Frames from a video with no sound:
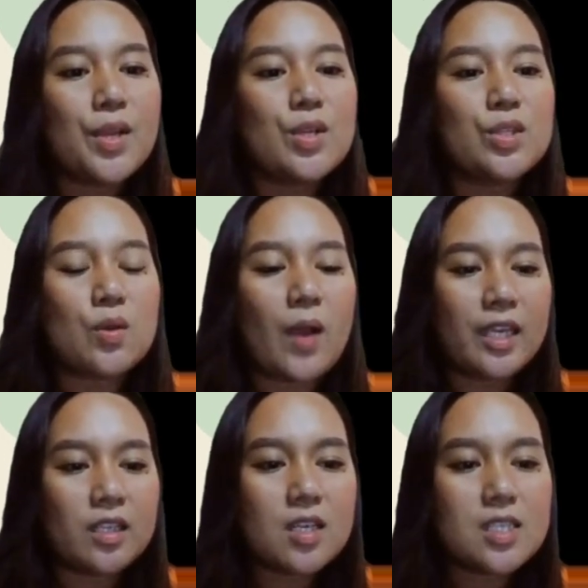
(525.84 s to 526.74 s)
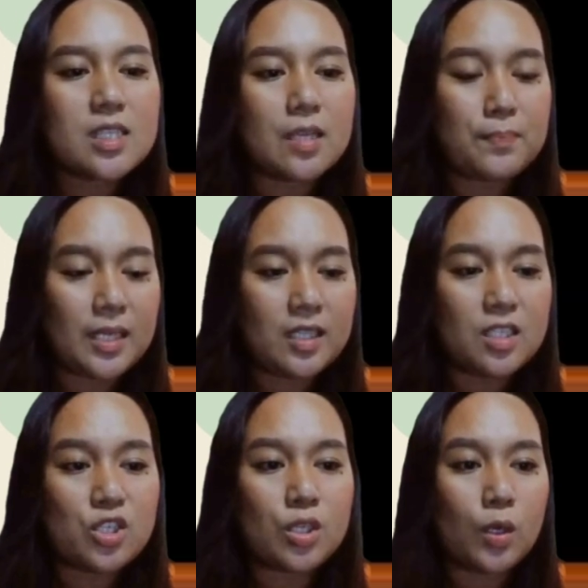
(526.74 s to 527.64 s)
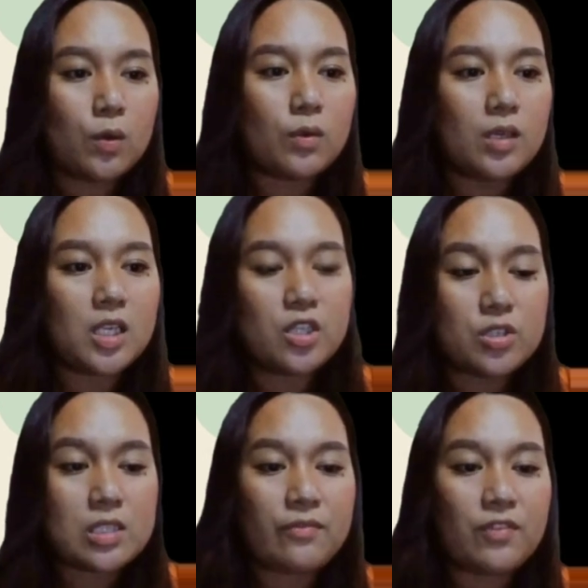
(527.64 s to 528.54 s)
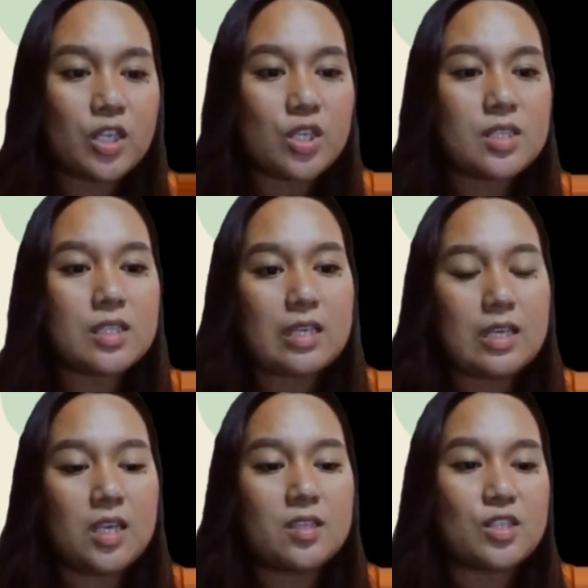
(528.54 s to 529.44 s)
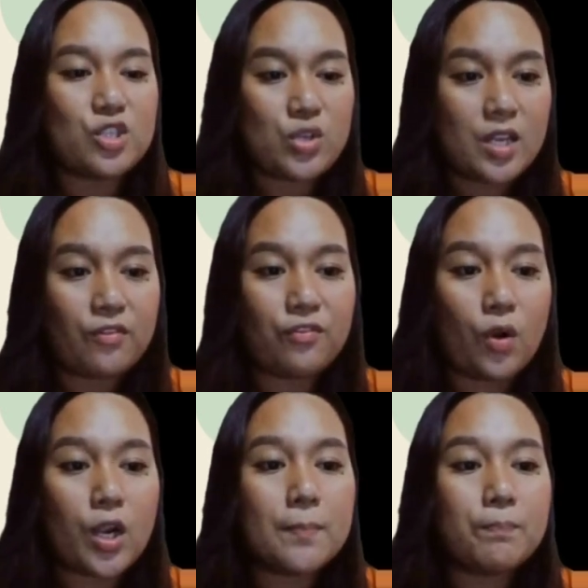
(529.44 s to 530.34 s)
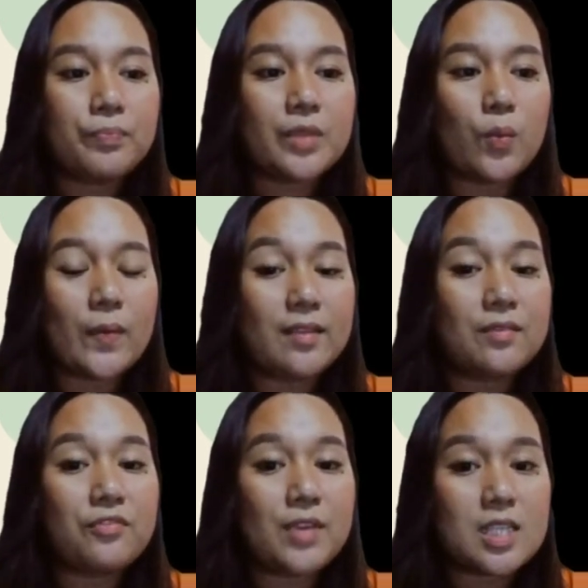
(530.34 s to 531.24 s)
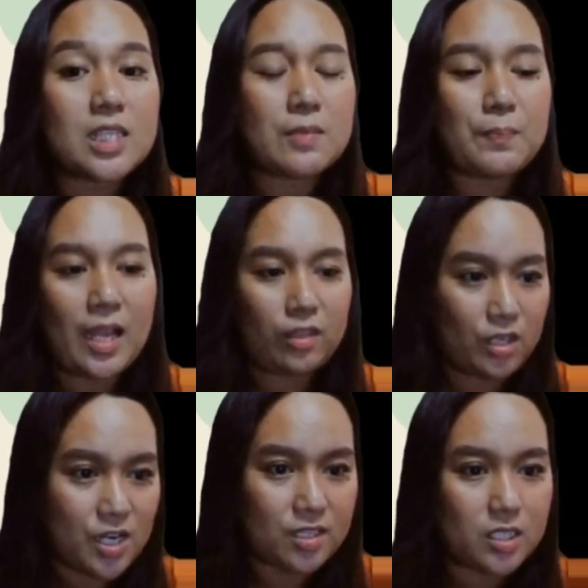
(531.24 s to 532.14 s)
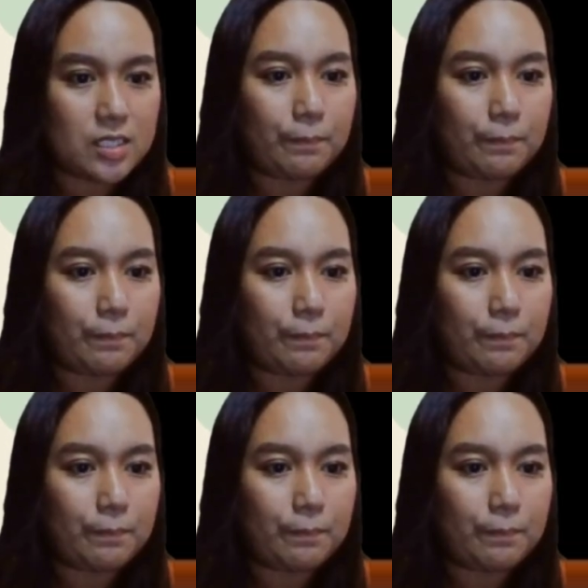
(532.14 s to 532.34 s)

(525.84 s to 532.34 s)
So icons typically show religious figures in a strict form with fixed patterns.